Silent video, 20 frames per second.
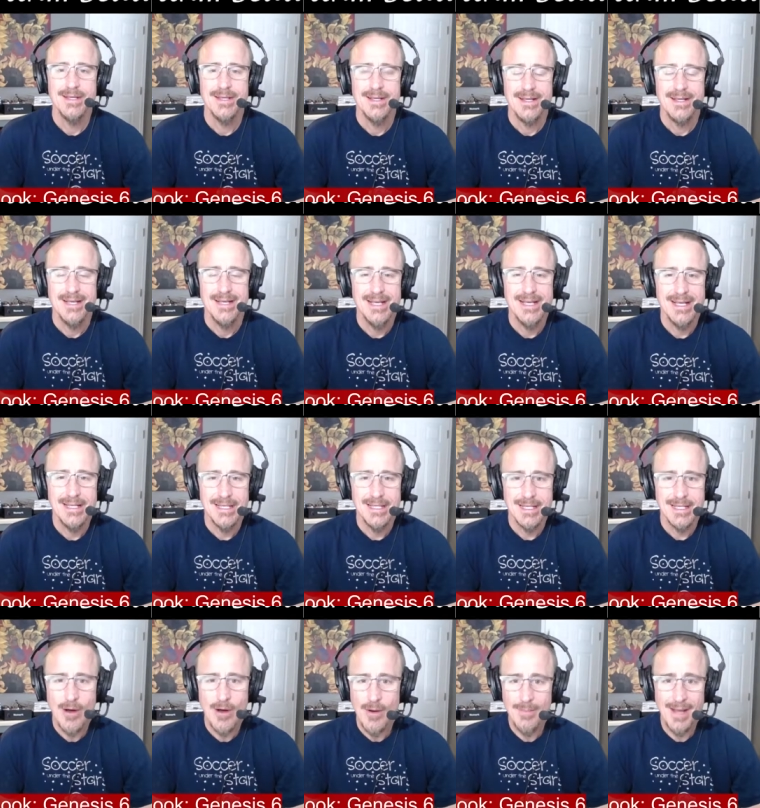And
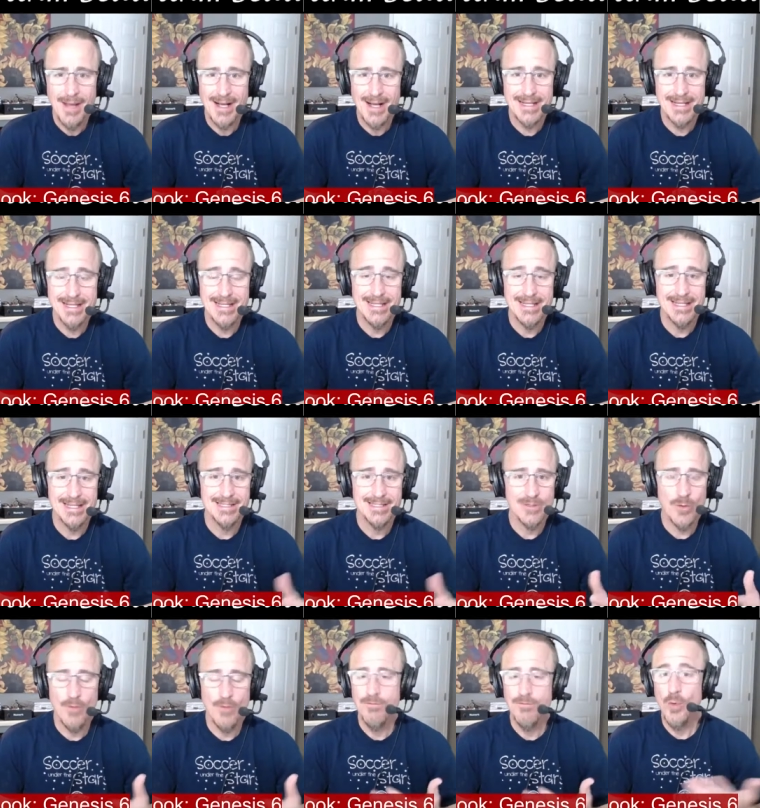now I'm not going to get
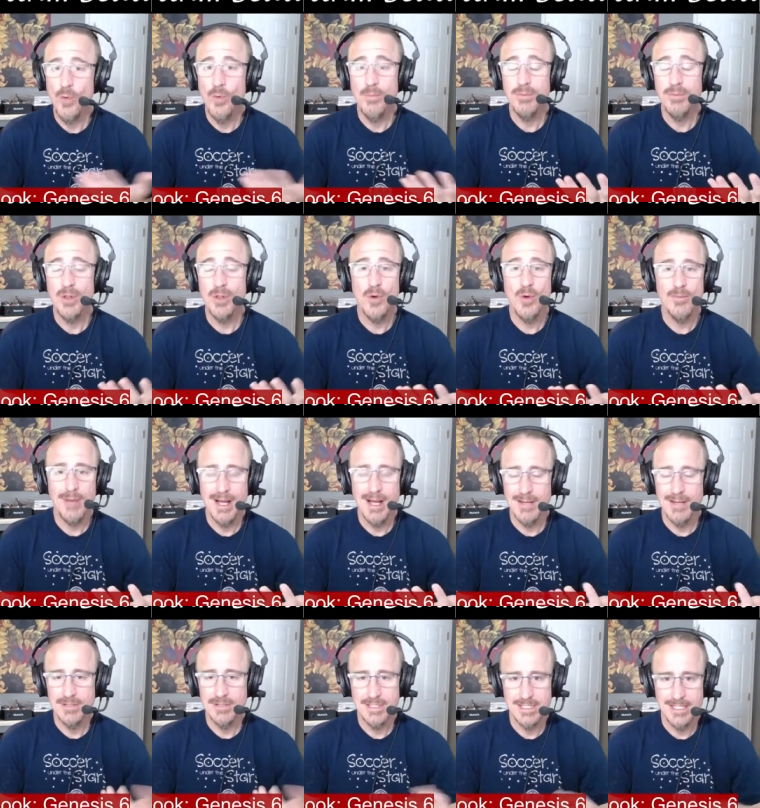into a full blown
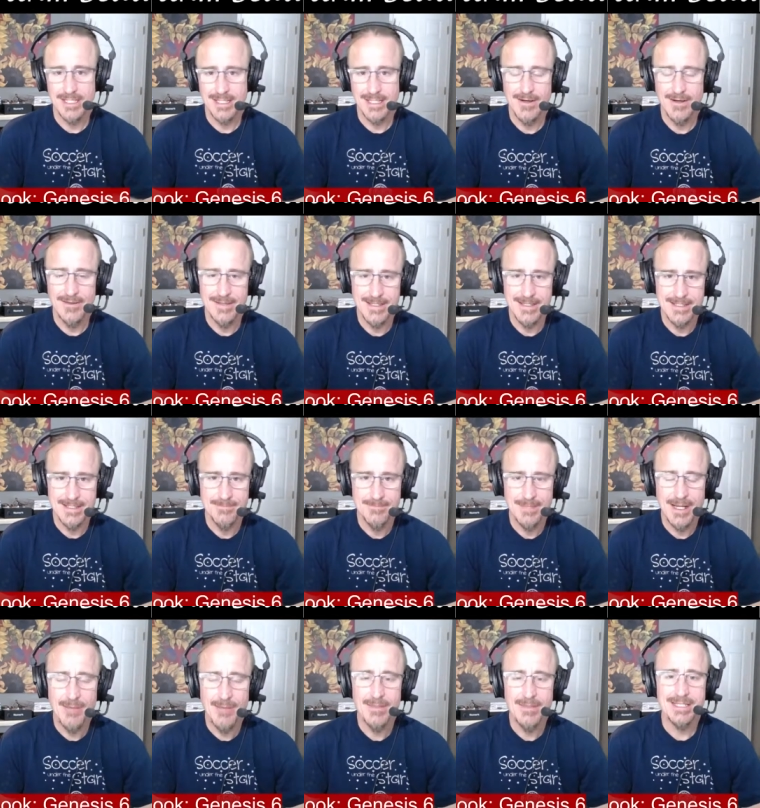Bible study on this,
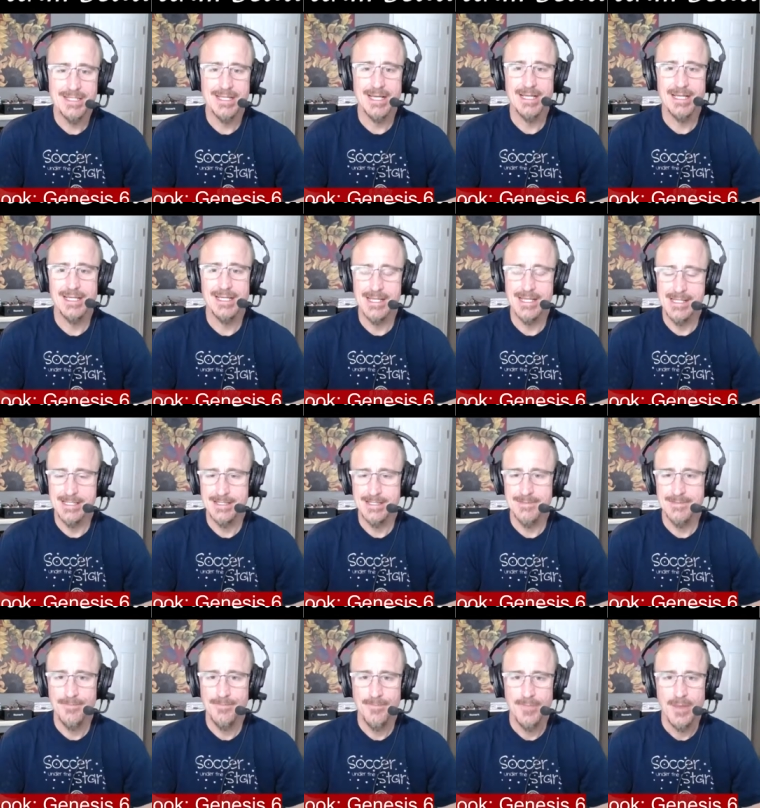but I'm going to tell you
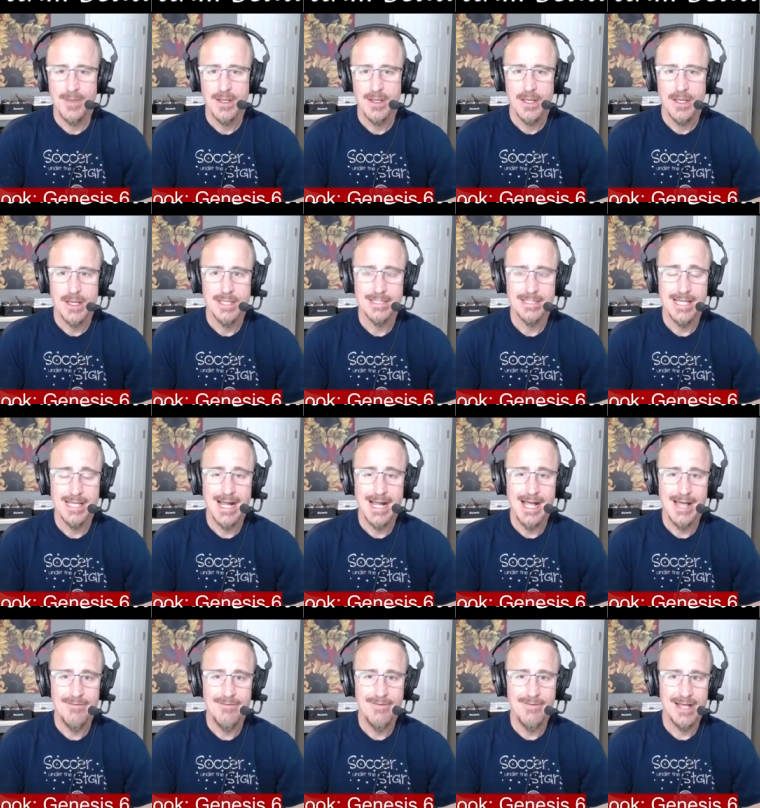this is that
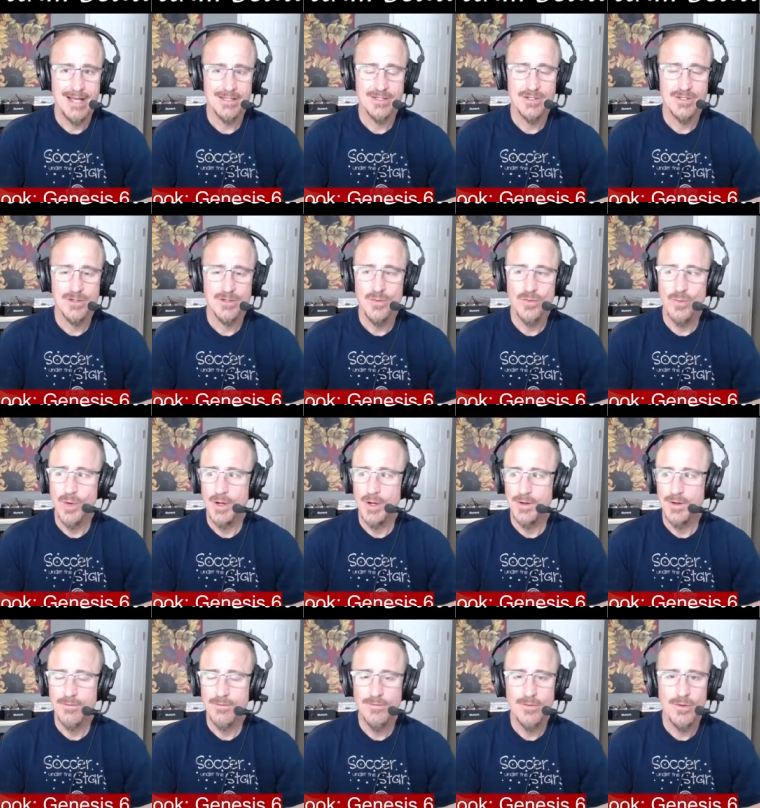I have had two
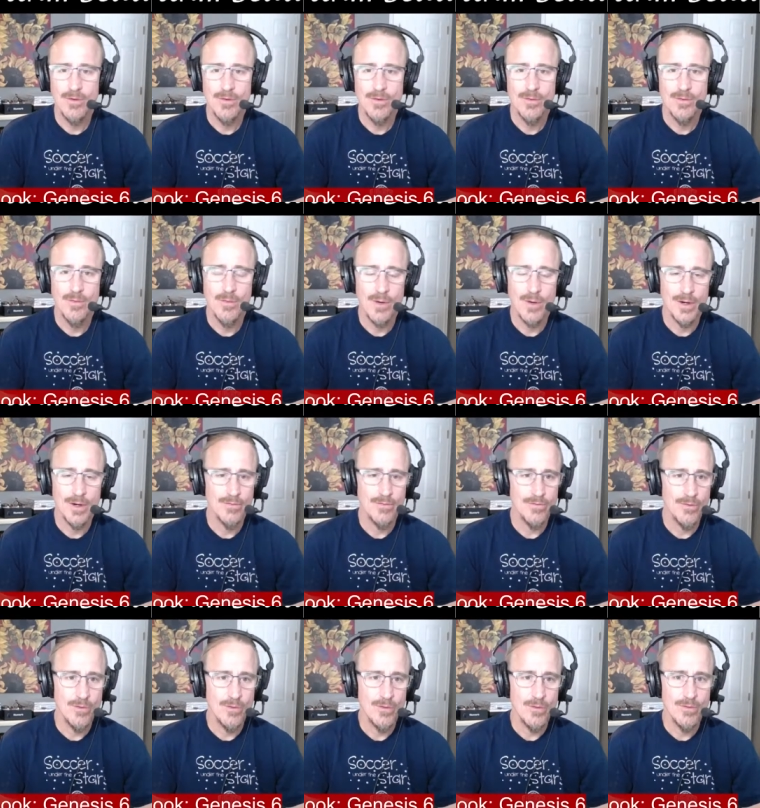wonderful,
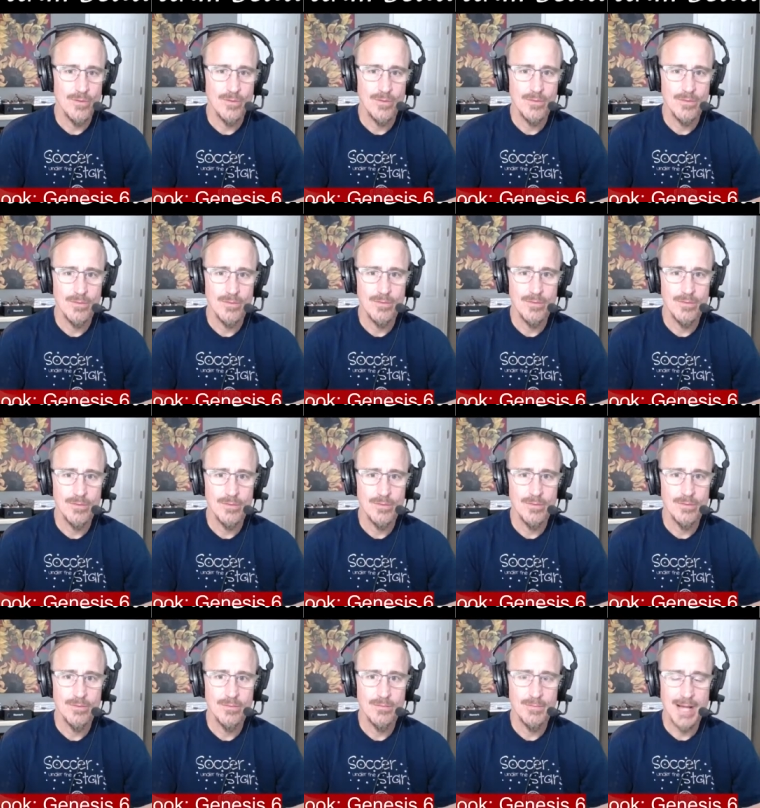wonderful
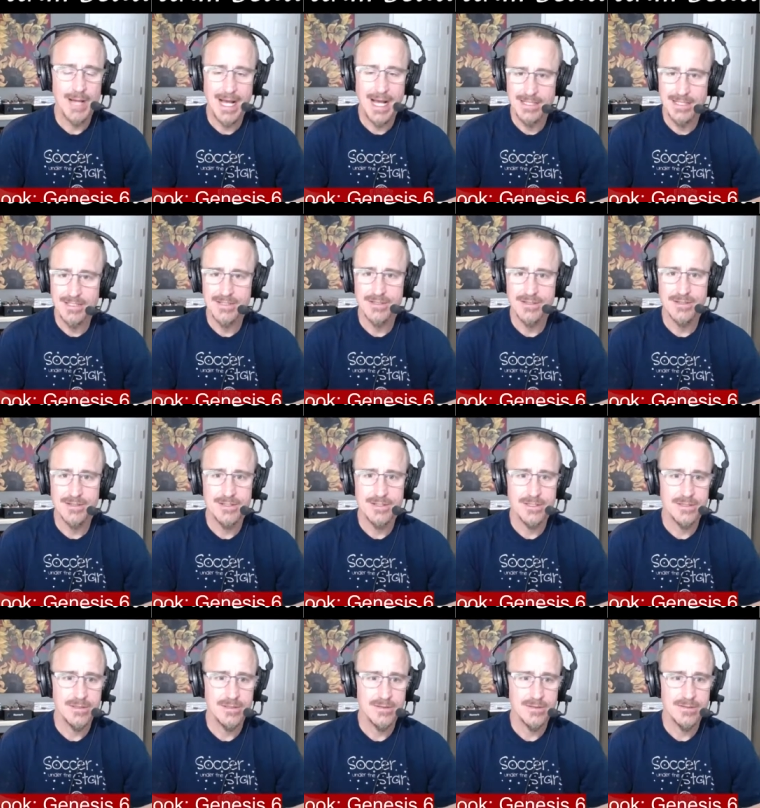
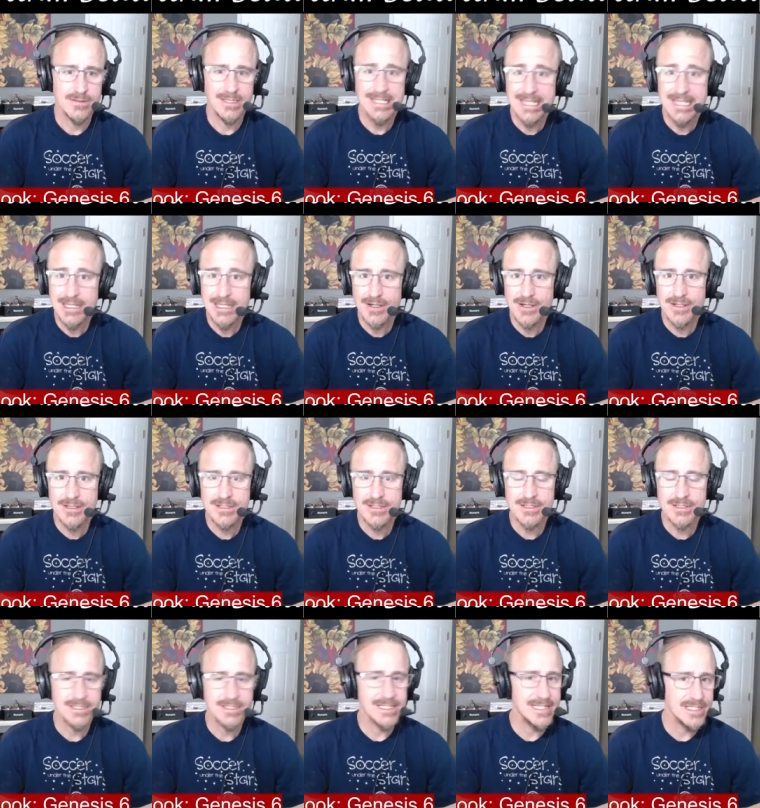pastors,
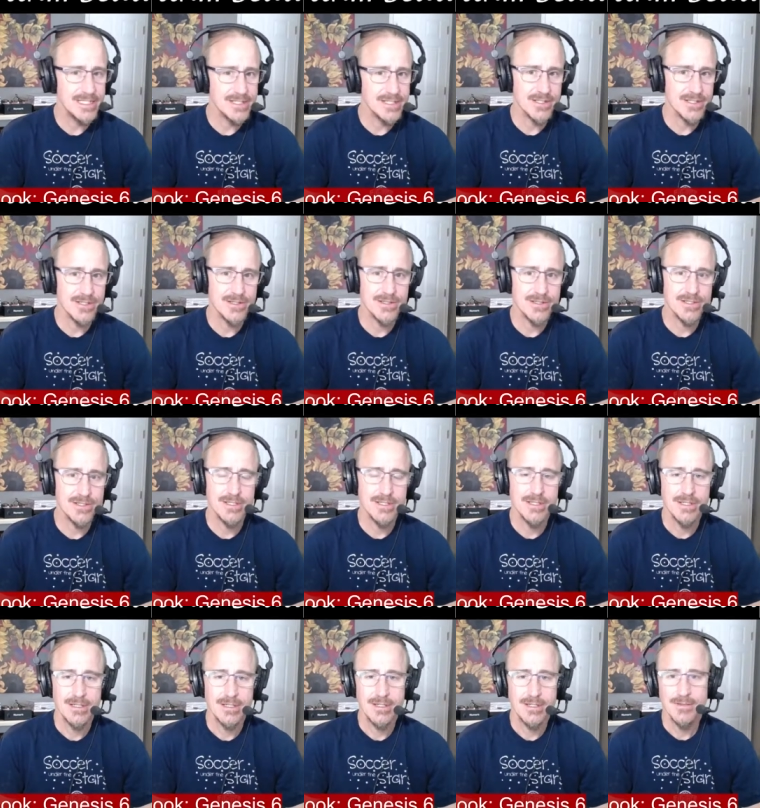leaders, teachers,
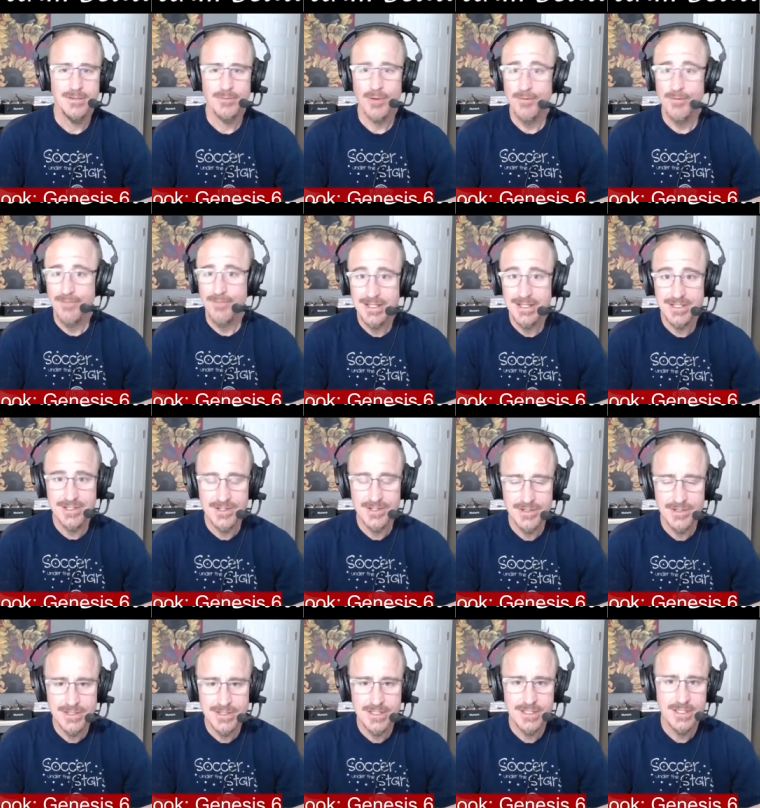
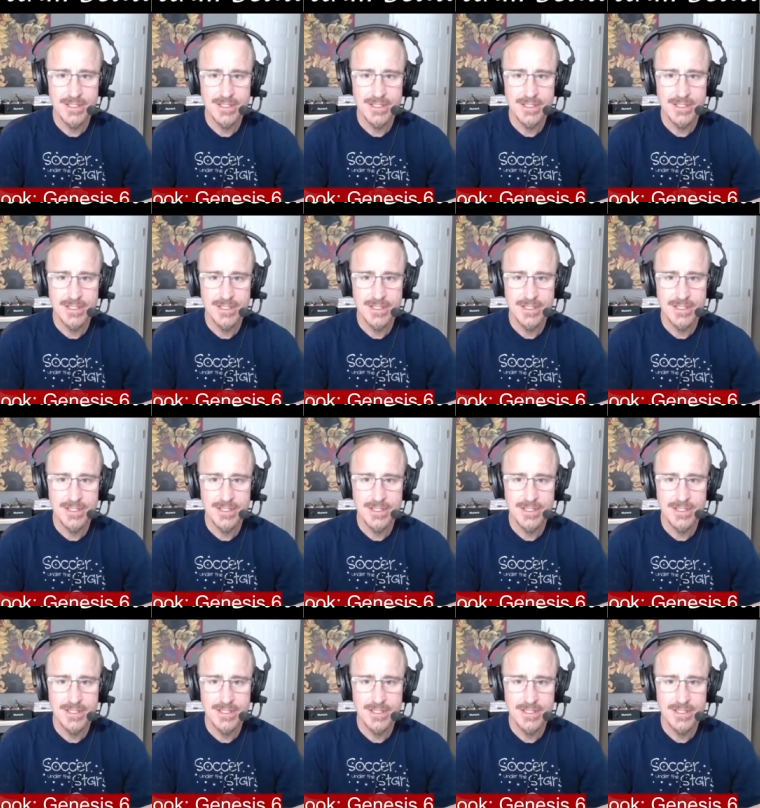professors